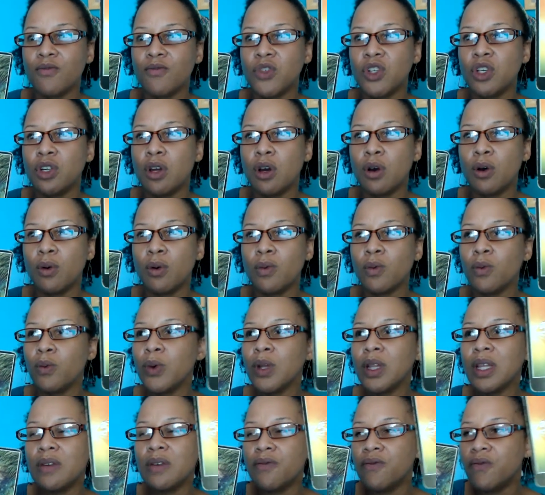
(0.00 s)
you know,
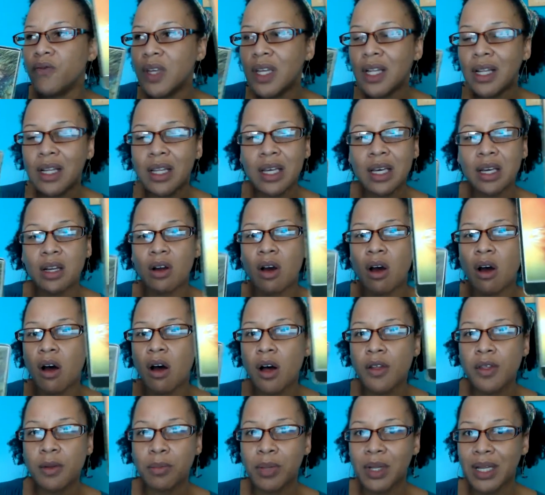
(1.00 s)
really fill in
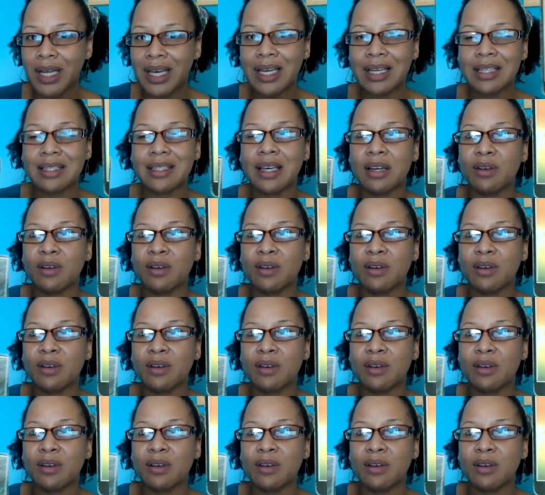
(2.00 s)
all the blanks,